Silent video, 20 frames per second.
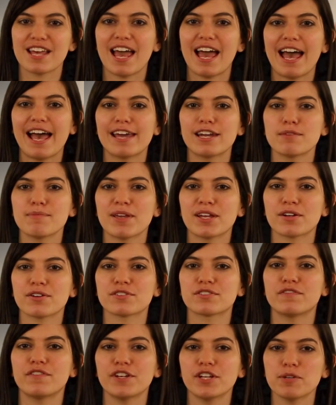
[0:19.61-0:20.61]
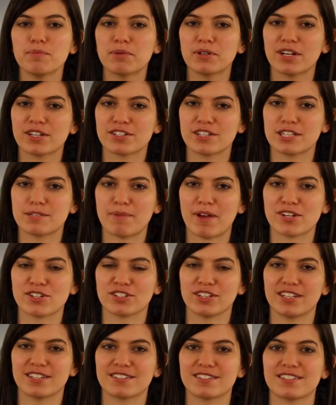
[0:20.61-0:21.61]
animators, video production
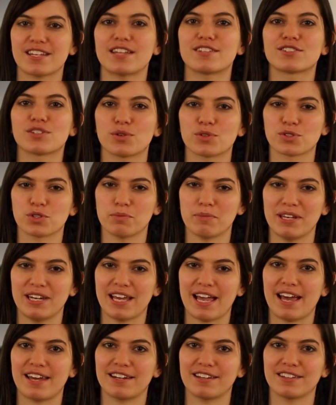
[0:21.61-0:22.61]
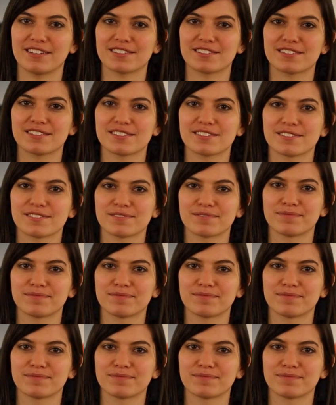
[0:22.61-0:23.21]
specialists, and social media analysts.